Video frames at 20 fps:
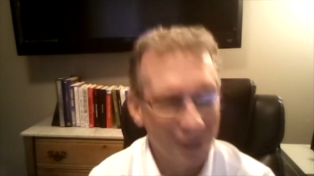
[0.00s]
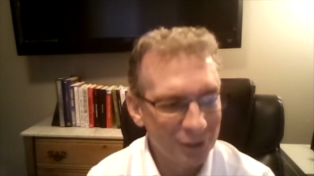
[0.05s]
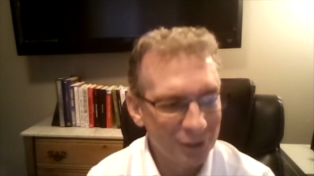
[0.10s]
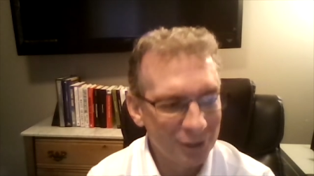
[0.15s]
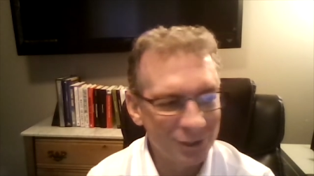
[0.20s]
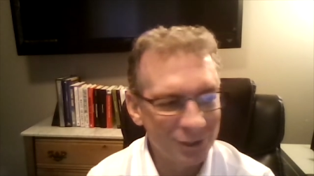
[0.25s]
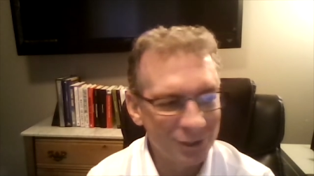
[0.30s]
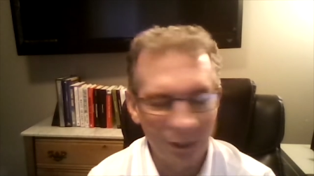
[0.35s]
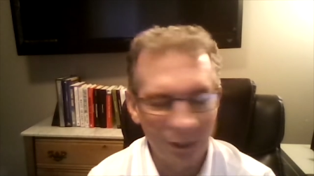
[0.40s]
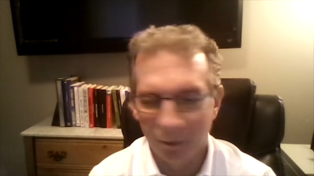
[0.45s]

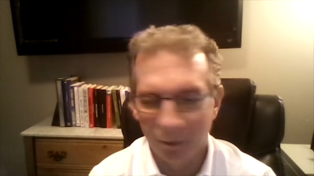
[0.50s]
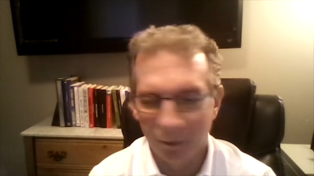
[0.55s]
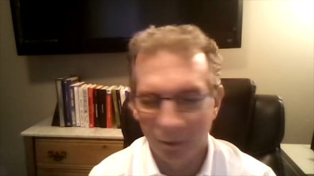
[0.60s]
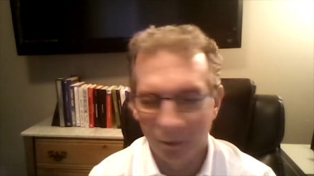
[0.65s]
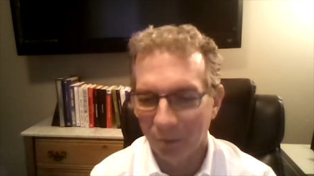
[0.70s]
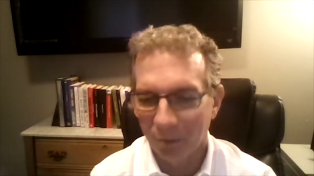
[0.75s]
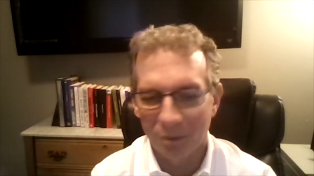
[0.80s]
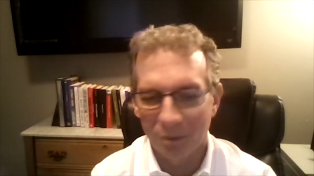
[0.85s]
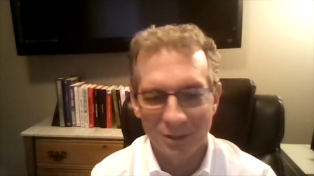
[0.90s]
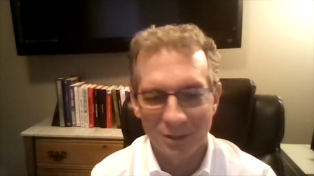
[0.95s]
So it
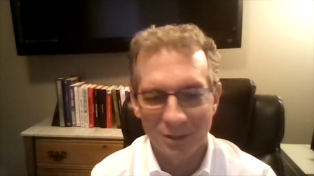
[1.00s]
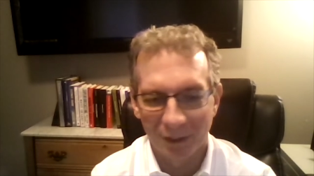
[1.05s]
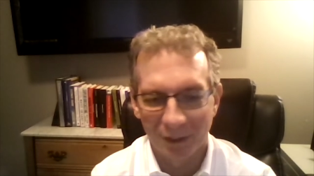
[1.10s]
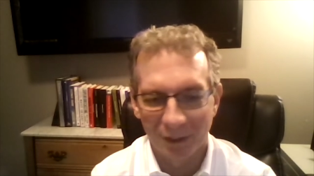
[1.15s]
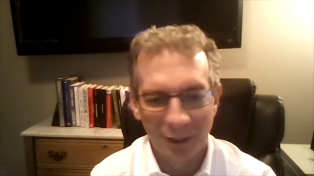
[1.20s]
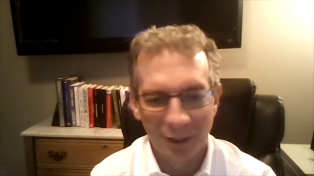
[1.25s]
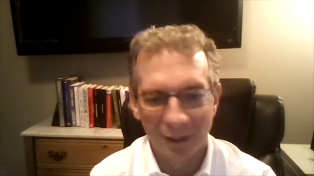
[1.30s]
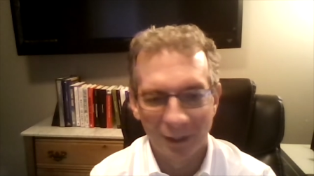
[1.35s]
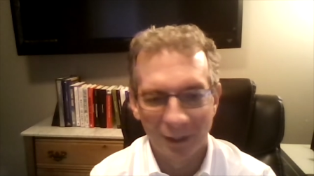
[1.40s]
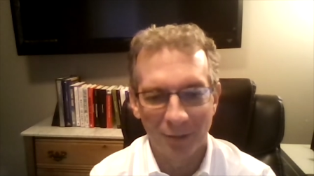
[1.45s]
was
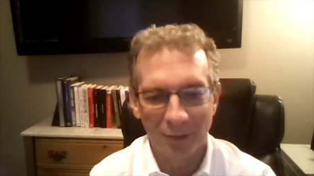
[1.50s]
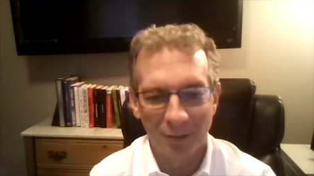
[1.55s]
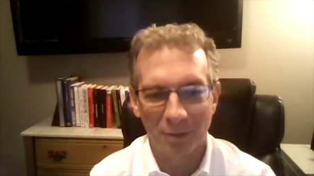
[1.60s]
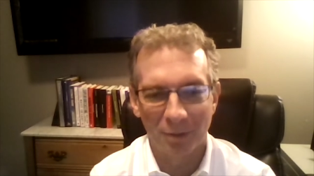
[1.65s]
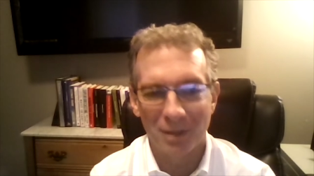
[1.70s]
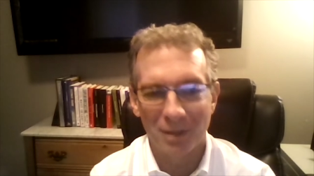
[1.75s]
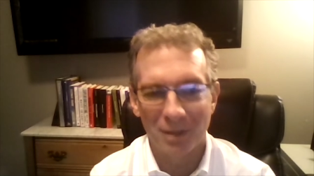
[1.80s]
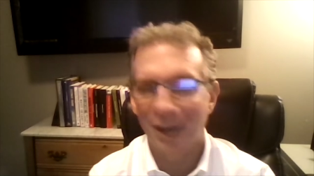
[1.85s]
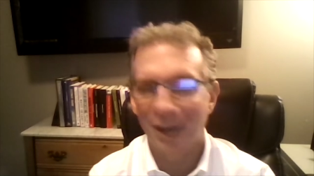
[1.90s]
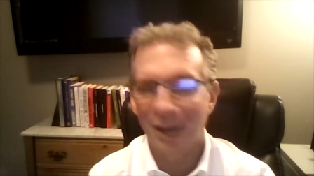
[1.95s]

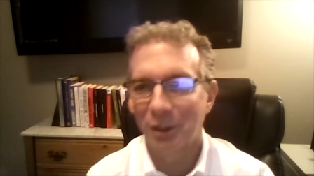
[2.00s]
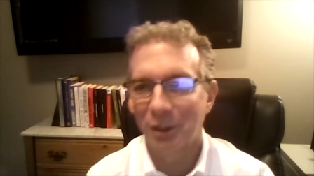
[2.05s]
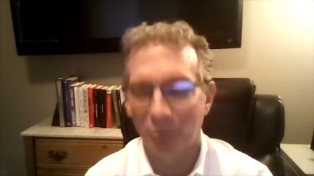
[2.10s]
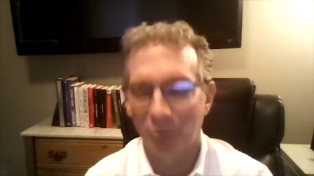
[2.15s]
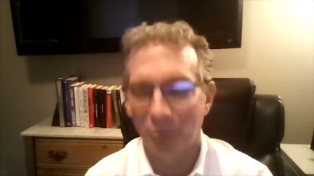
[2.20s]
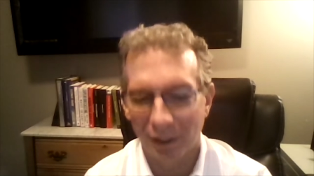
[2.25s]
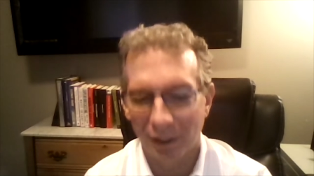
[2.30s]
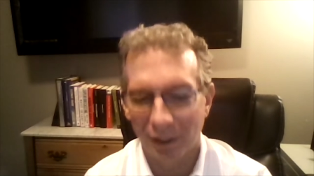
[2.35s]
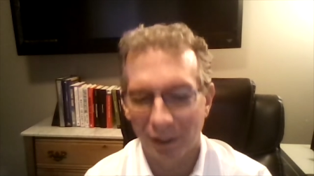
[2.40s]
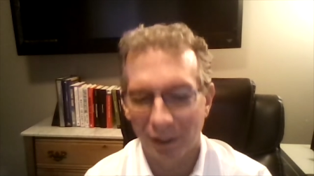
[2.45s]
not a good way
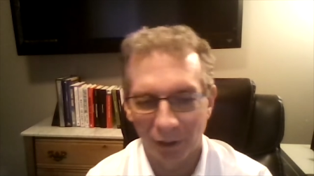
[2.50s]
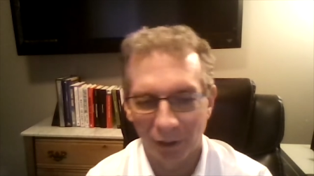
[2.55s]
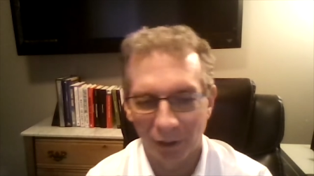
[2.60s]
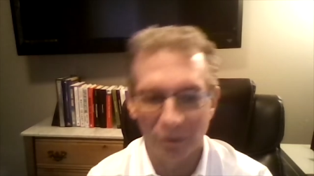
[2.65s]
to go.